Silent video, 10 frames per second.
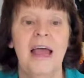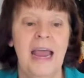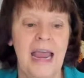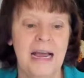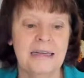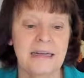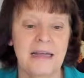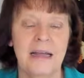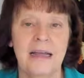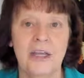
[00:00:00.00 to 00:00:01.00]
And,
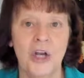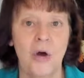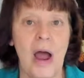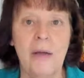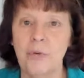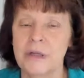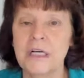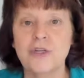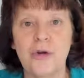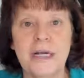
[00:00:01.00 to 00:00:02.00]
I
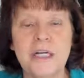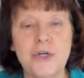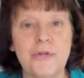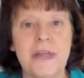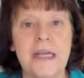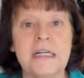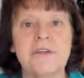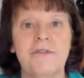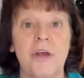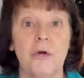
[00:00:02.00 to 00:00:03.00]
really try to do things
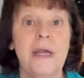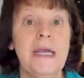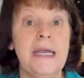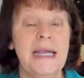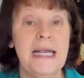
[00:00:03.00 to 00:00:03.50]
very